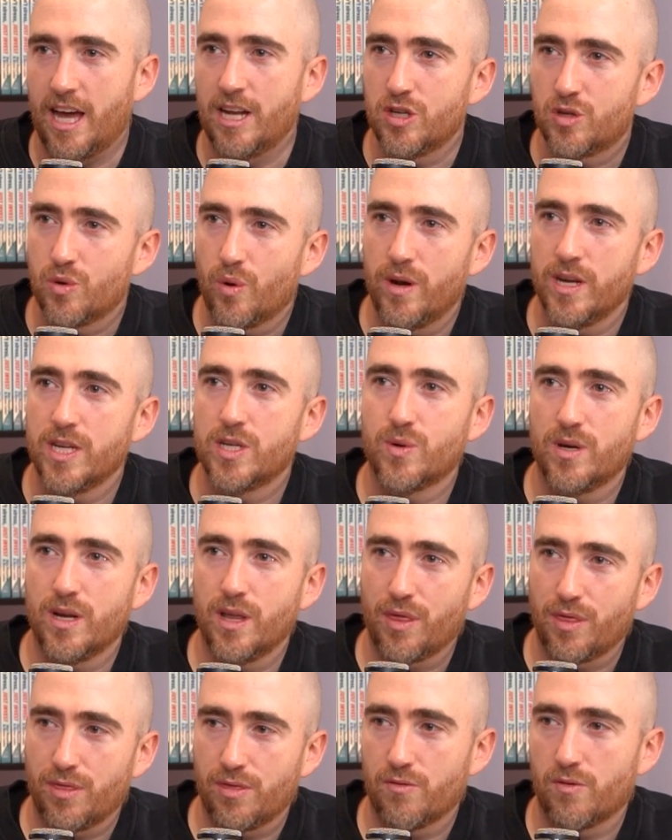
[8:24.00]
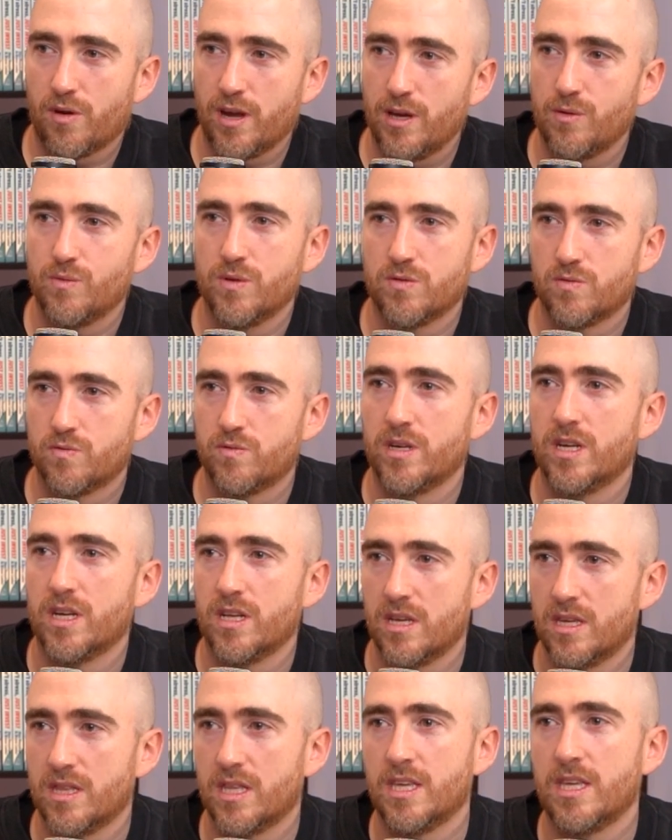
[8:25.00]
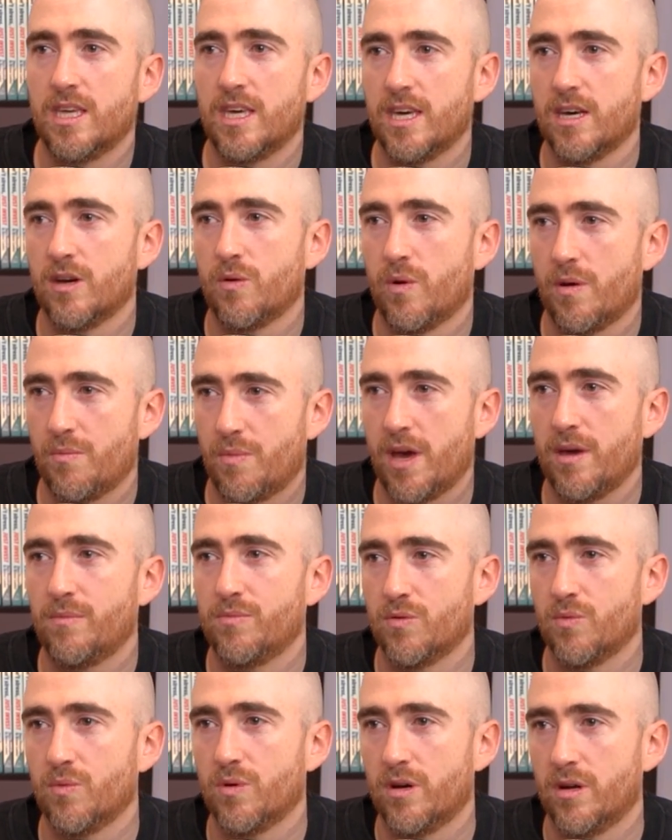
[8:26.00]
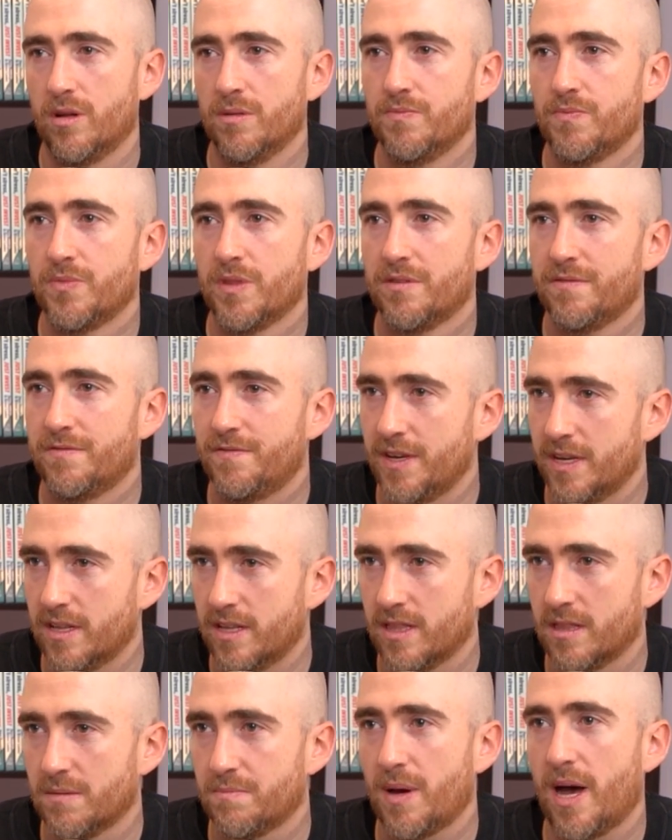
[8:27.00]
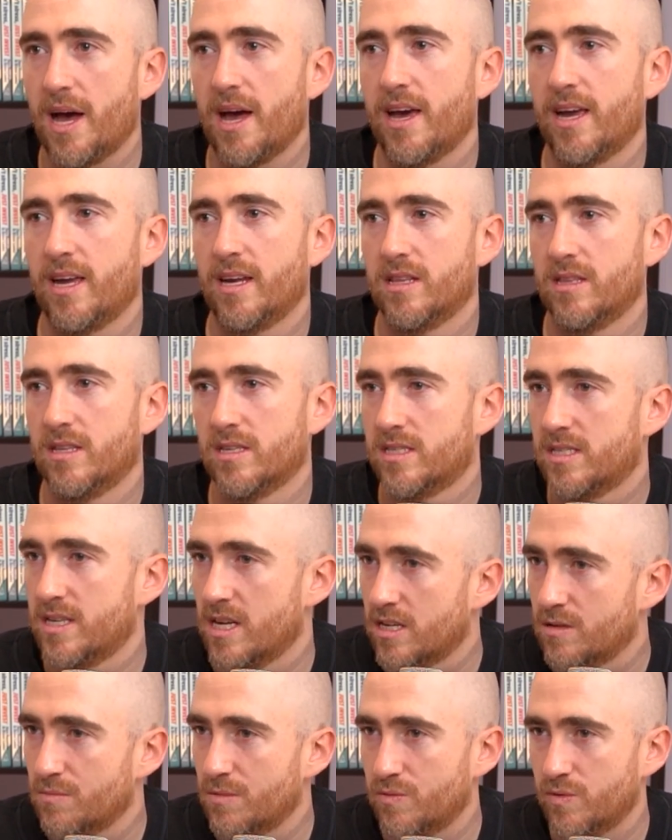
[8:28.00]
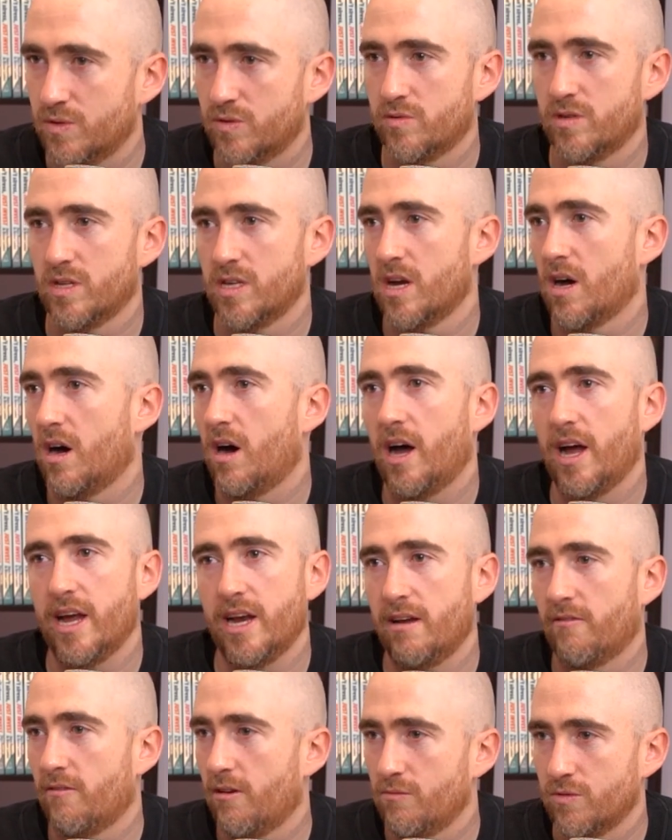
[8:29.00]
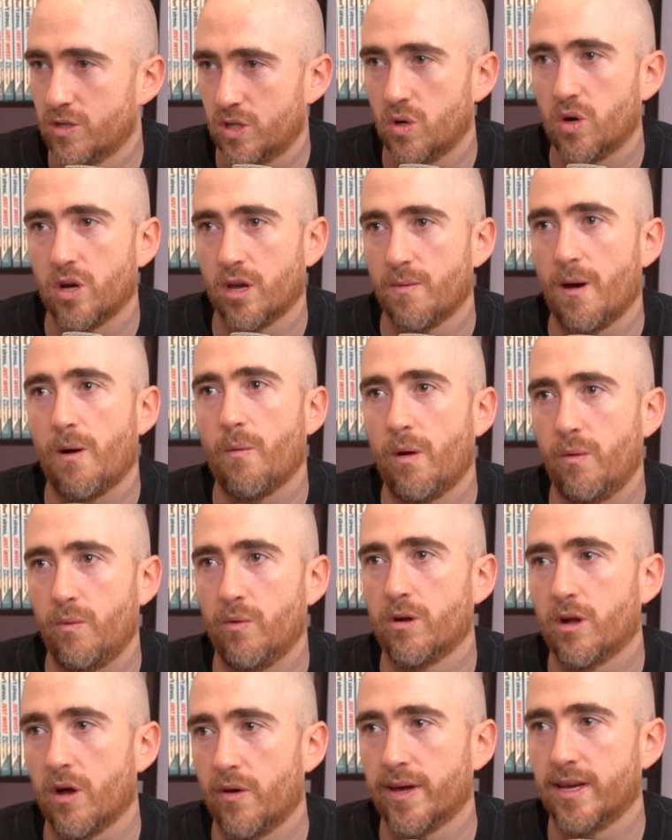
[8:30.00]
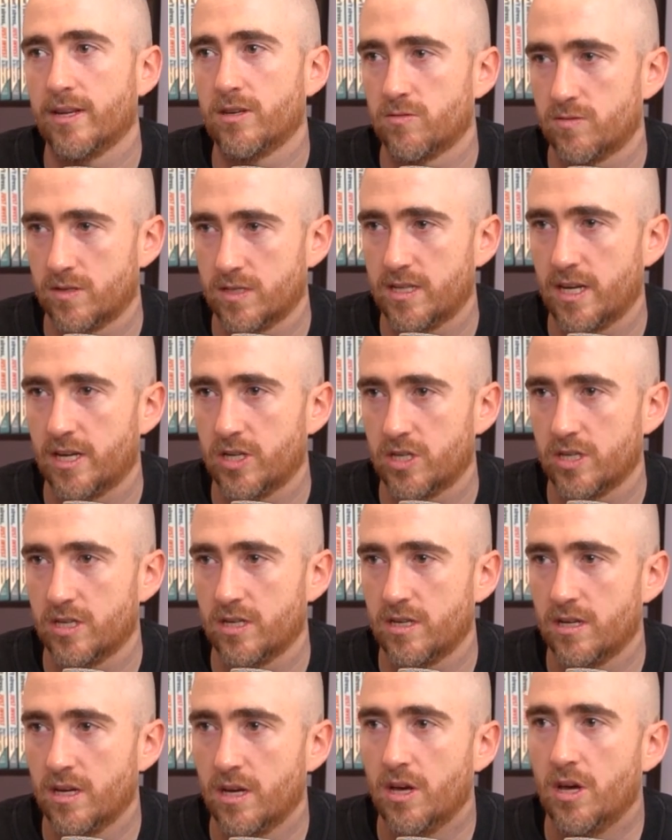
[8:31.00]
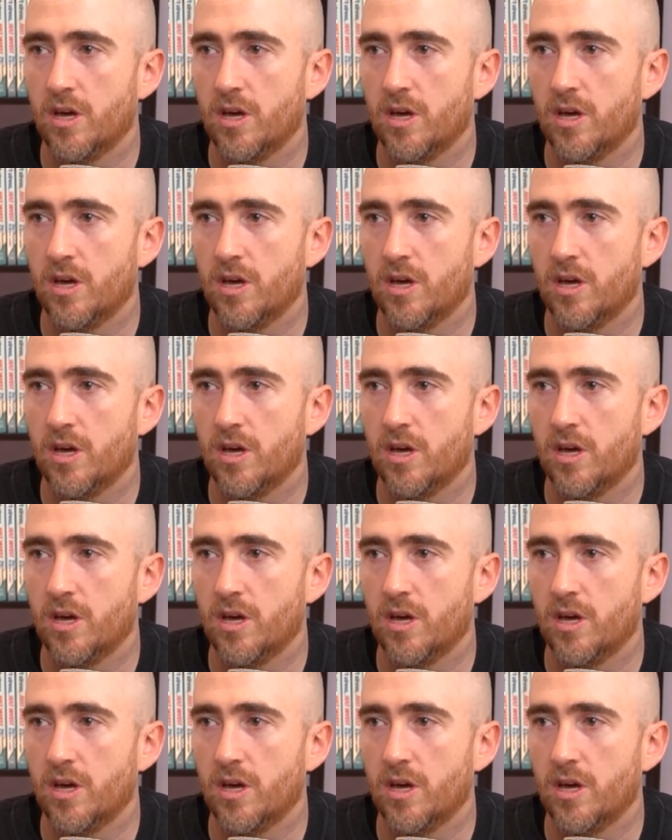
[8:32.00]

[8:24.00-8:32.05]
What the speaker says: And 2023 was really the year where people were feeling the pain and the sentiment was really high and everyone was talking about when we were going into recession.